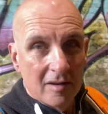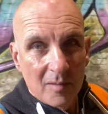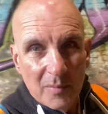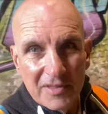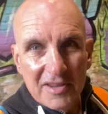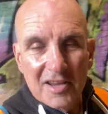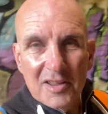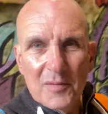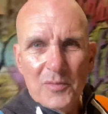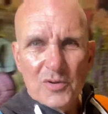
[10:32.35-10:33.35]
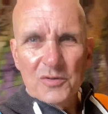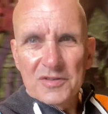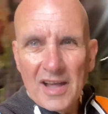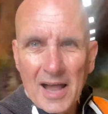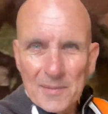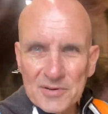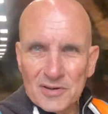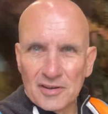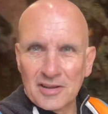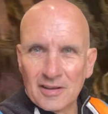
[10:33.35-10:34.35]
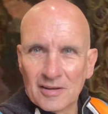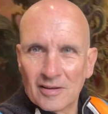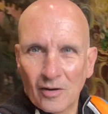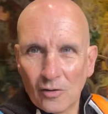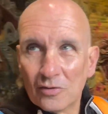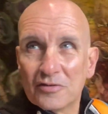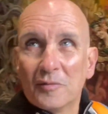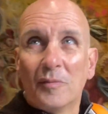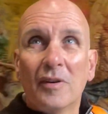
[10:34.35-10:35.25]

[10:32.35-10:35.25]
But the murals are absolutely awesome.